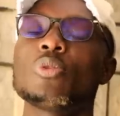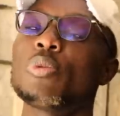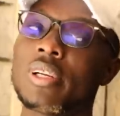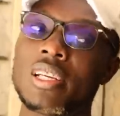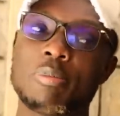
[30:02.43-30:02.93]

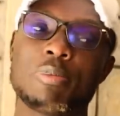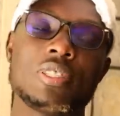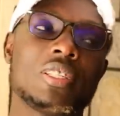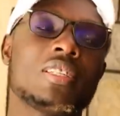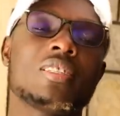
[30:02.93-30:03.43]
We really
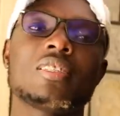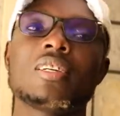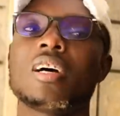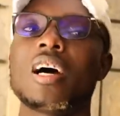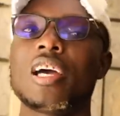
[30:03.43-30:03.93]
appreciate
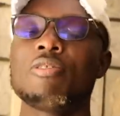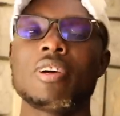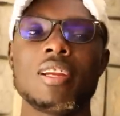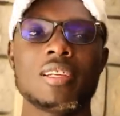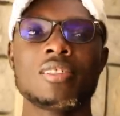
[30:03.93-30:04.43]

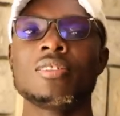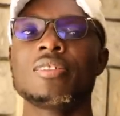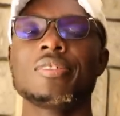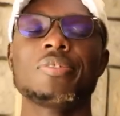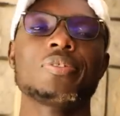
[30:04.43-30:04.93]
however little
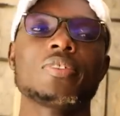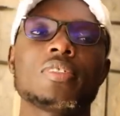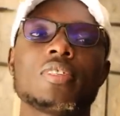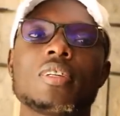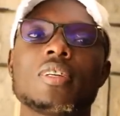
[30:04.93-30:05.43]

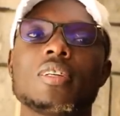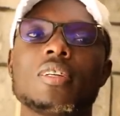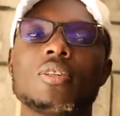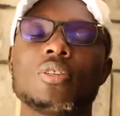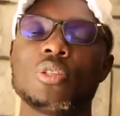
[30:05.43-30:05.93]

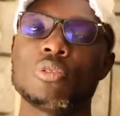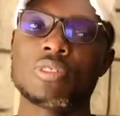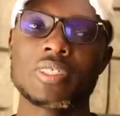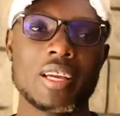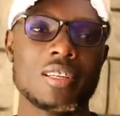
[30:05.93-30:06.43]

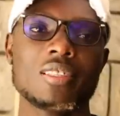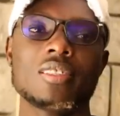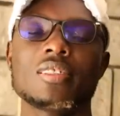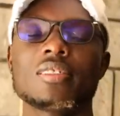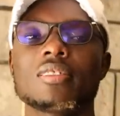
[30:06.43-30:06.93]
you've
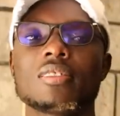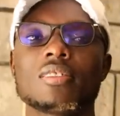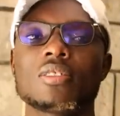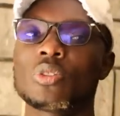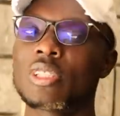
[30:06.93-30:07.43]
sent
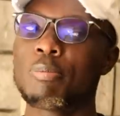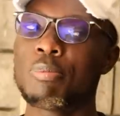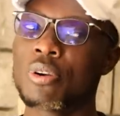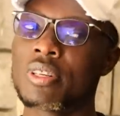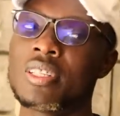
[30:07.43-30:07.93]
to
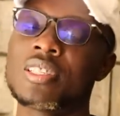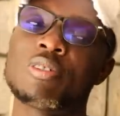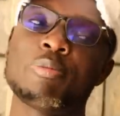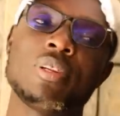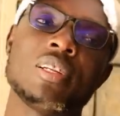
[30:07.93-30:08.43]
support this
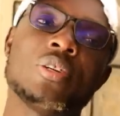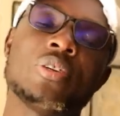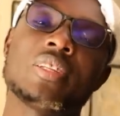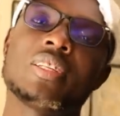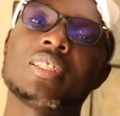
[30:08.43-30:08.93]
family
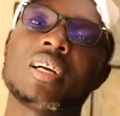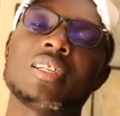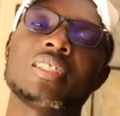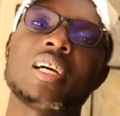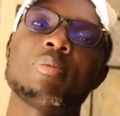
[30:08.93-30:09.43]
during these
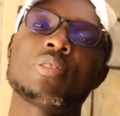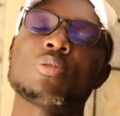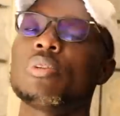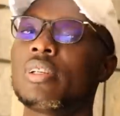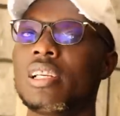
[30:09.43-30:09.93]
hard
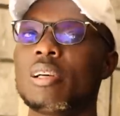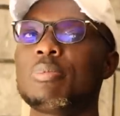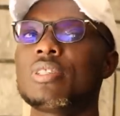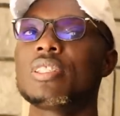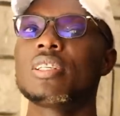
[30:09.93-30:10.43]
times. We really
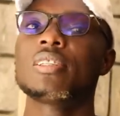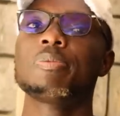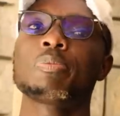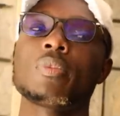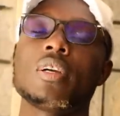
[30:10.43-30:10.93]
appreciate.